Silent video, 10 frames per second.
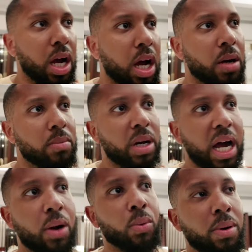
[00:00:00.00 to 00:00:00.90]
Um,
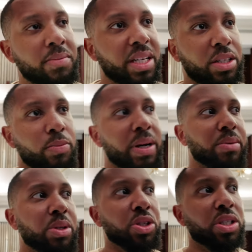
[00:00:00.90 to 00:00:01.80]
when we're in Dubai,
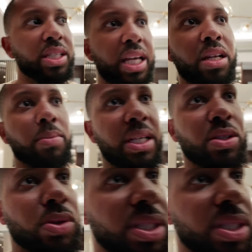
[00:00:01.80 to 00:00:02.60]
we usually stay in a place called